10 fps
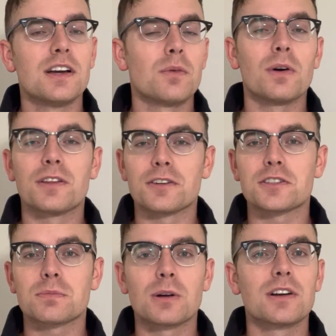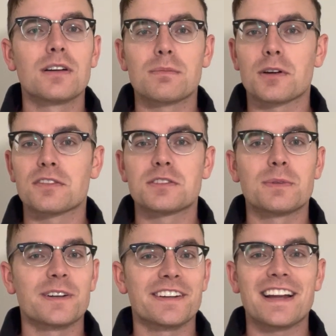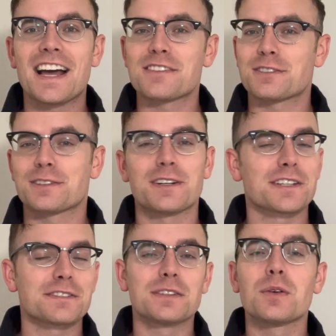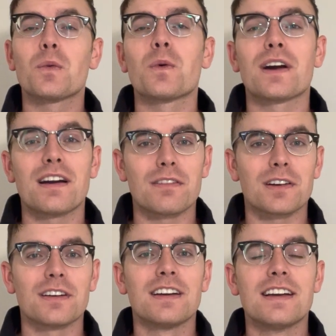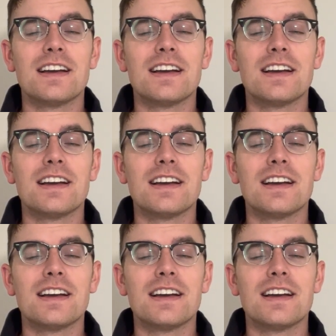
whether you're in Smyrna, Murfreesboro, Nashville, Clarksville, wherever.